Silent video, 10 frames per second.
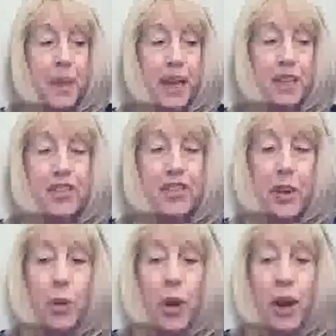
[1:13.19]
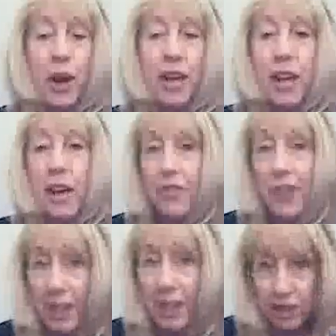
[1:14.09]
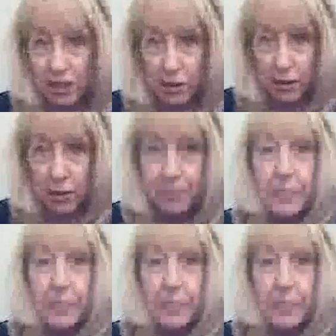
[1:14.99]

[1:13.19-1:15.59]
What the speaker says: And so I value